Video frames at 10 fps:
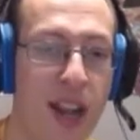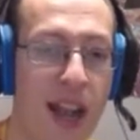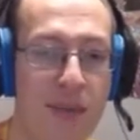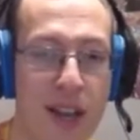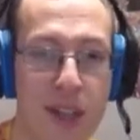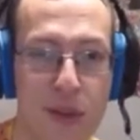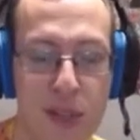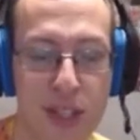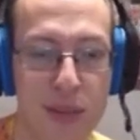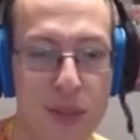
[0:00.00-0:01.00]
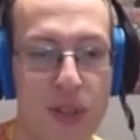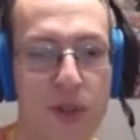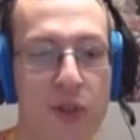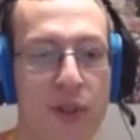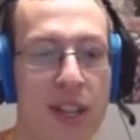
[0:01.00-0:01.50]
I'm not using them
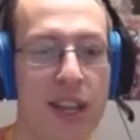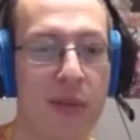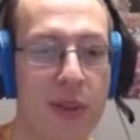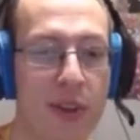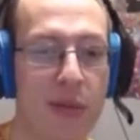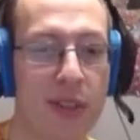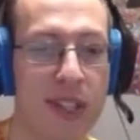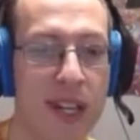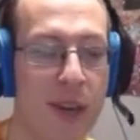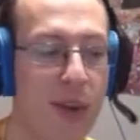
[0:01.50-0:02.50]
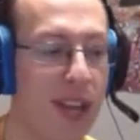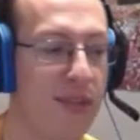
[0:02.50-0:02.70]
to take them to tournaments in any way.